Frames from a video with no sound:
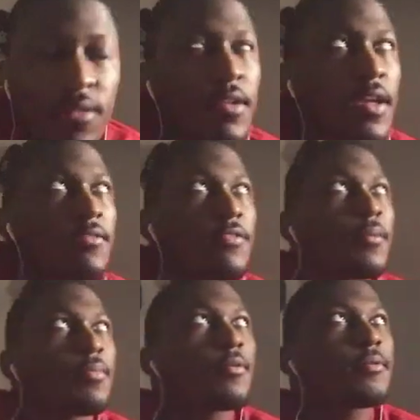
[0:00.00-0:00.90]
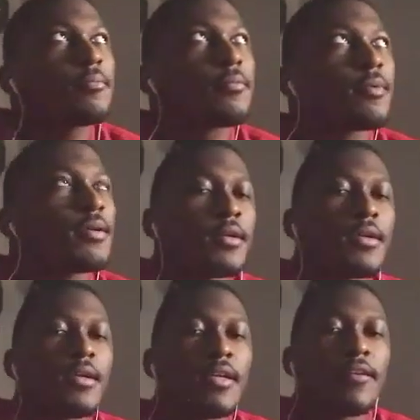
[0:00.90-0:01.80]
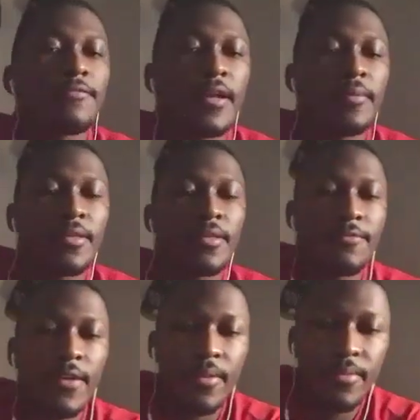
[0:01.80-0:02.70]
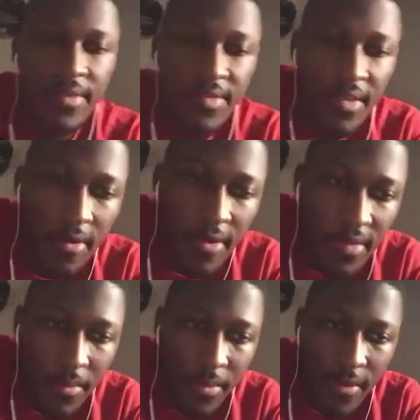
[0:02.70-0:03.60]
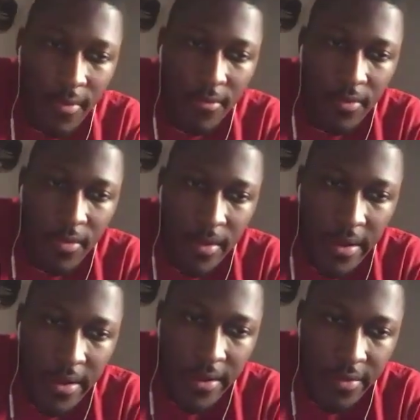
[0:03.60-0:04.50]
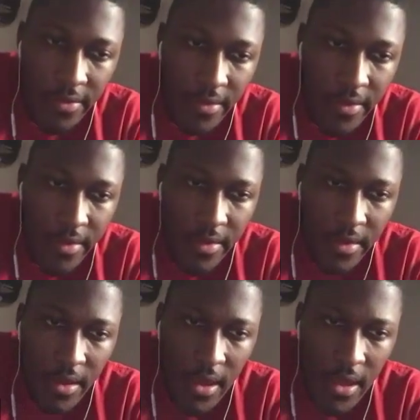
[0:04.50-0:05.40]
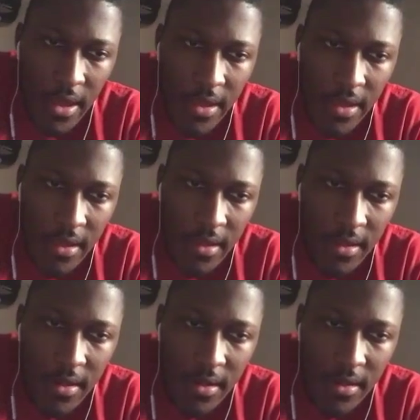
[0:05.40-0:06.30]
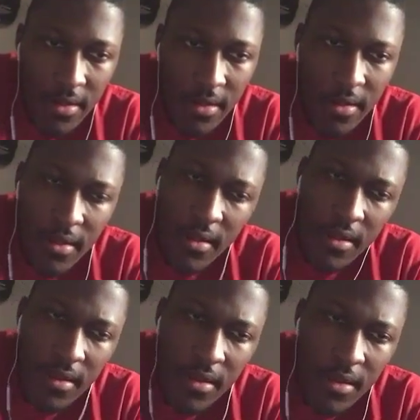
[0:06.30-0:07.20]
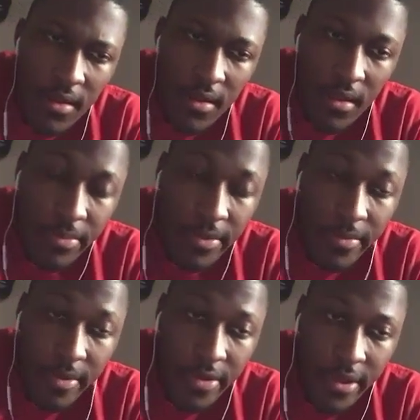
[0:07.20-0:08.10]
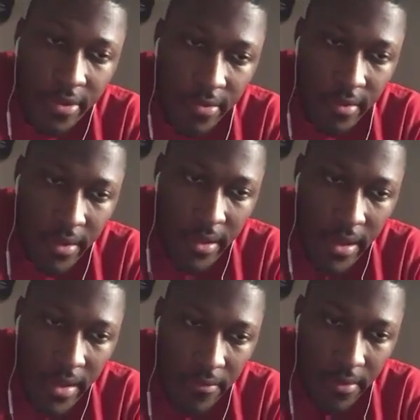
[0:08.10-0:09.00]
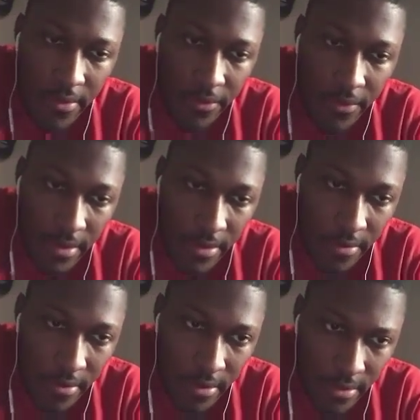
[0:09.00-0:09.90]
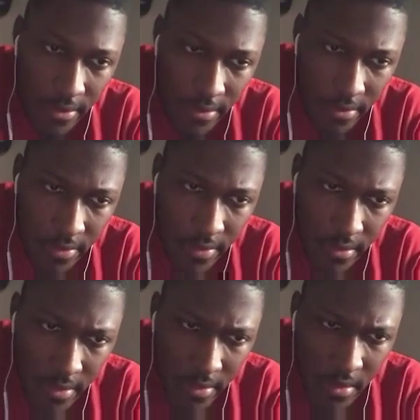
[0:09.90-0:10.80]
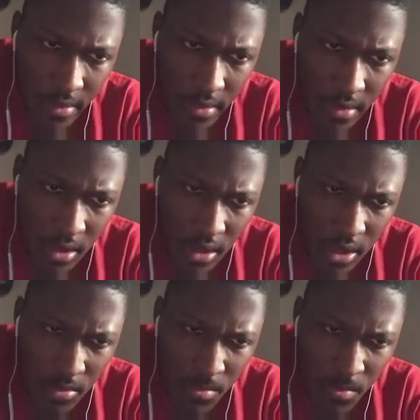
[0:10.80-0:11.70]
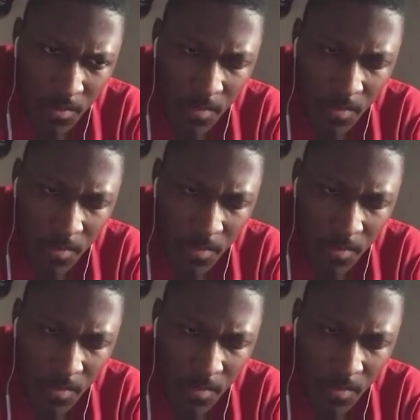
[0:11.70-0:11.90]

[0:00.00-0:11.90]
got a fair point. Yeah, family is always important, to be honest. And pretty much asked you like half of these freaking questions. Um,